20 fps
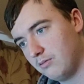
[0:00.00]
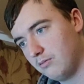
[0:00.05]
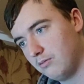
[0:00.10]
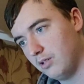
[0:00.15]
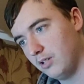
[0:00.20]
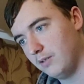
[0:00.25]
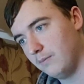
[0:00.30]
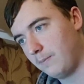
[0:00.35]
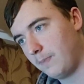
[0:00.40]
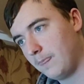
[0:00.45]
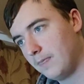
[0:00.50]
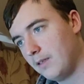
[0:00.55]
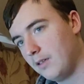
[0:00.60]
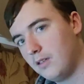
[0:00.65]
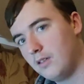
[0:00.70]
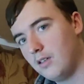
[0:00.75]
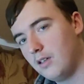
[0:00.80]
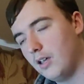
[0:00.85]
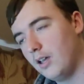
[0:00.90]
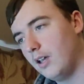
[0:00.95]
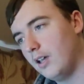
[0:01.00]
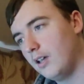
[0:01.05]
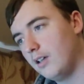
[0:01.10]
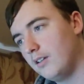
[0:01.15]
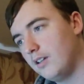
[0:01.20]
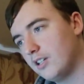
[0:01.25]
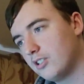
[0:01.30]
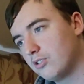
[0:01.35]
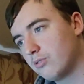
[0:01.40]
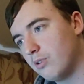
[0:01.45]
Right.
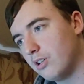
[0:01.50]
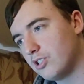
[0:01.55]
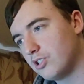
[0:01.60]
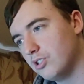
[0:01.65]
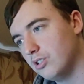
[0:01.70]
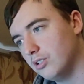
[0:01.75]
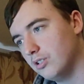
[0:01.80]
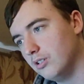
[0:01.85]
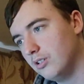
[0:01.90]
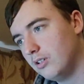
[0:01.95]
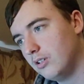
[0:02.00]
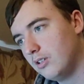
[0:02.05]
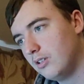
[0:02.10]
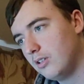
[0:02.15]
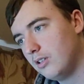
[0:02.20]
Next question.